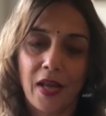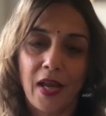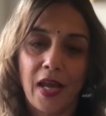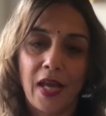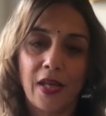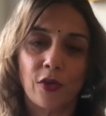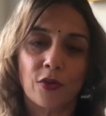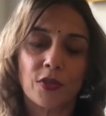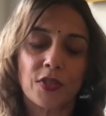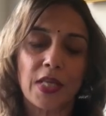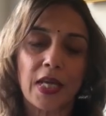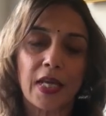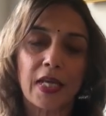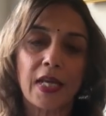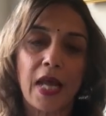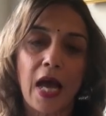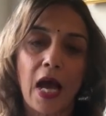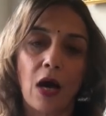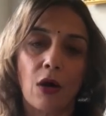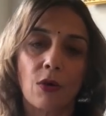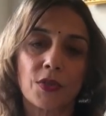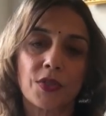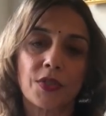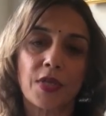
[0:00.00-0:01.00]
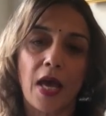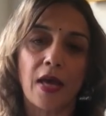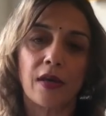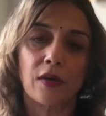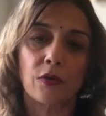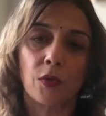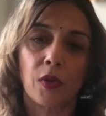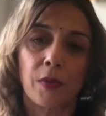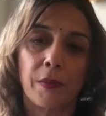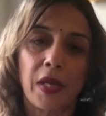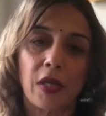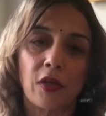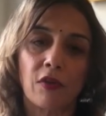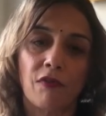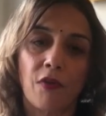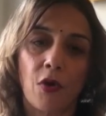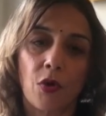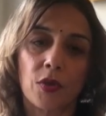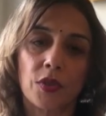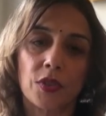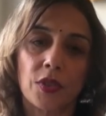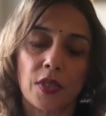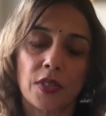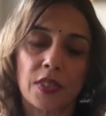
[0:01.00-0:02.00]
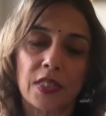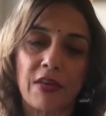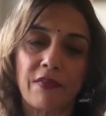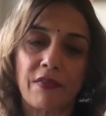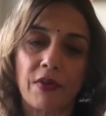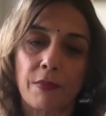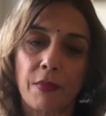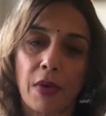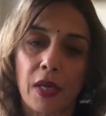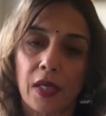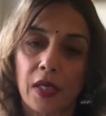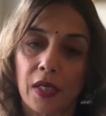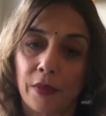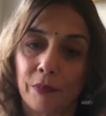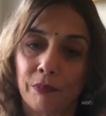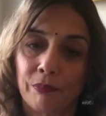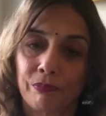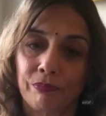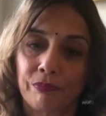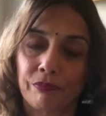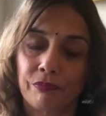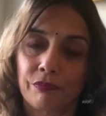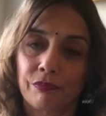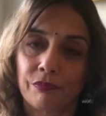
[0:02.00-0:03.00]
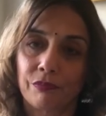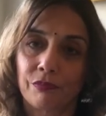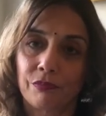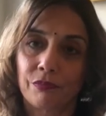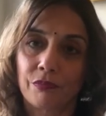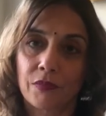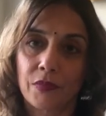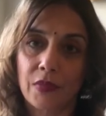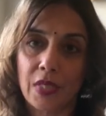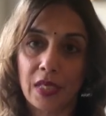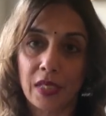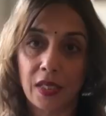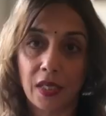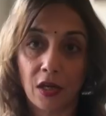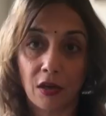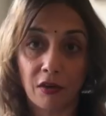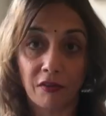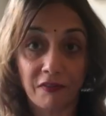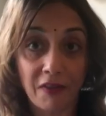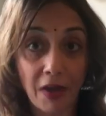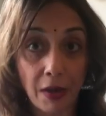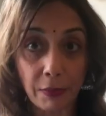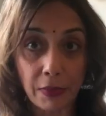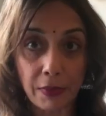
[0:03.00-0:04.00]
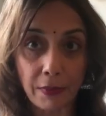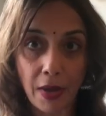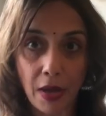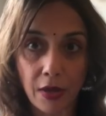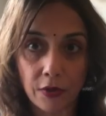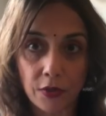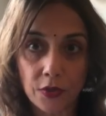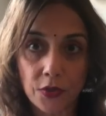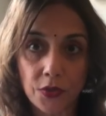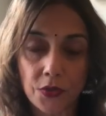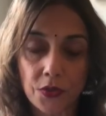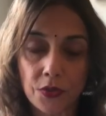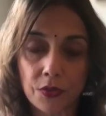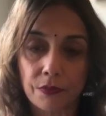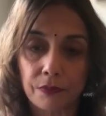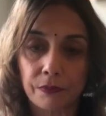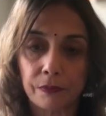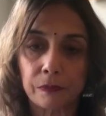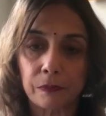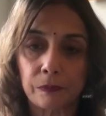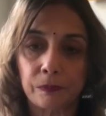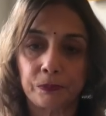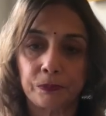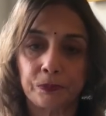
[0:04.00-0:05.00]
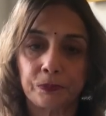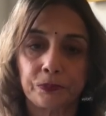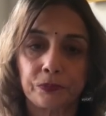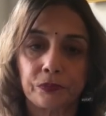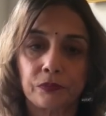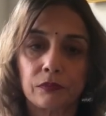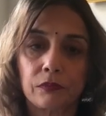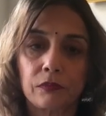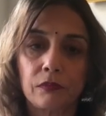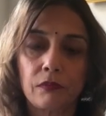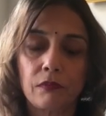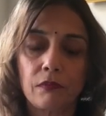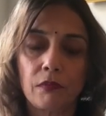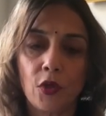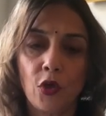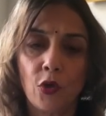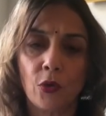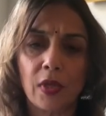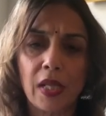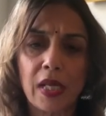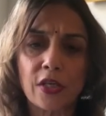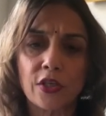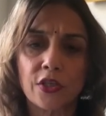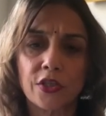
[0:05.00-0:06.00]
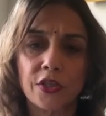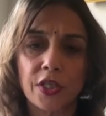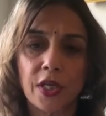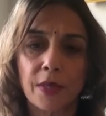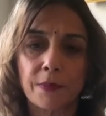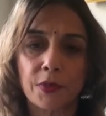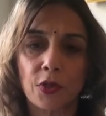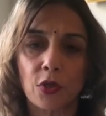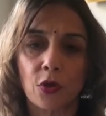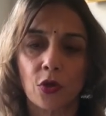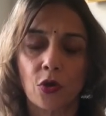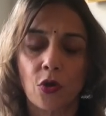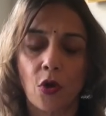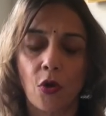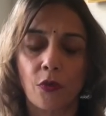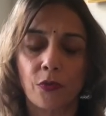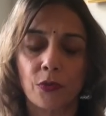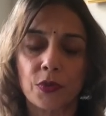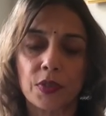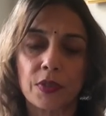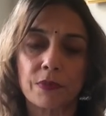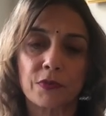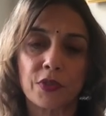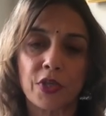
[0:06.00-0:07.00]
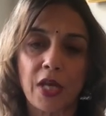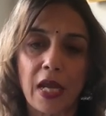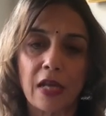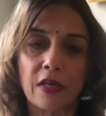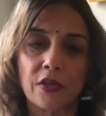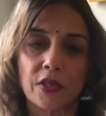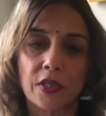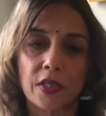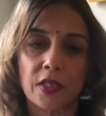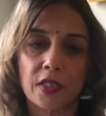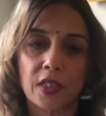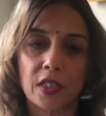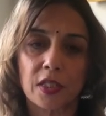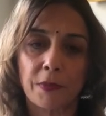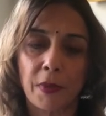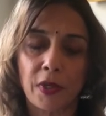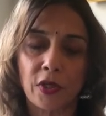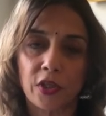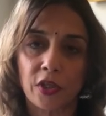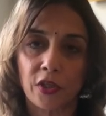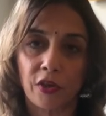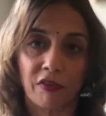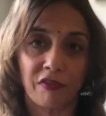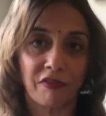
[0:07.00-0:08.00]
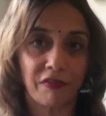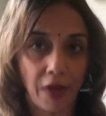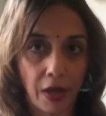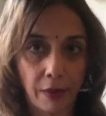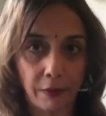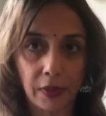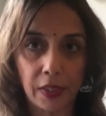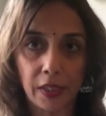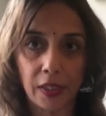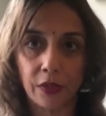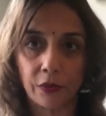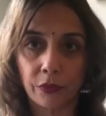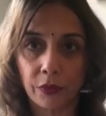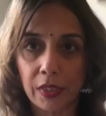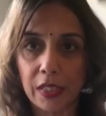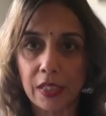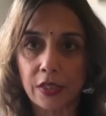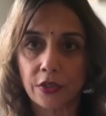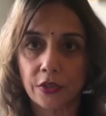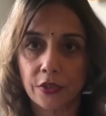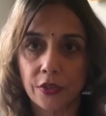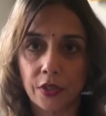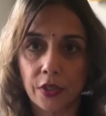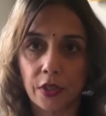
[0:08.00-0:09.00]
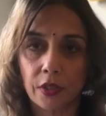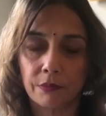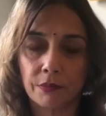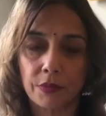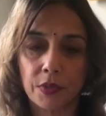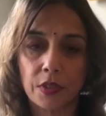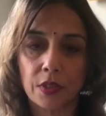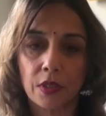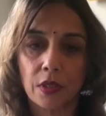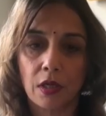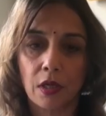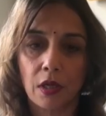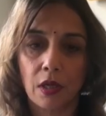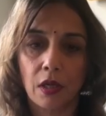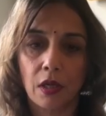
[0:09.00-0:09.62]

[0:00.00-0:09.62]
In your 2nd house, Saturn will make you focus on saving money, taking care of family matters. Your relationships could go through some changes, especially your family relationships.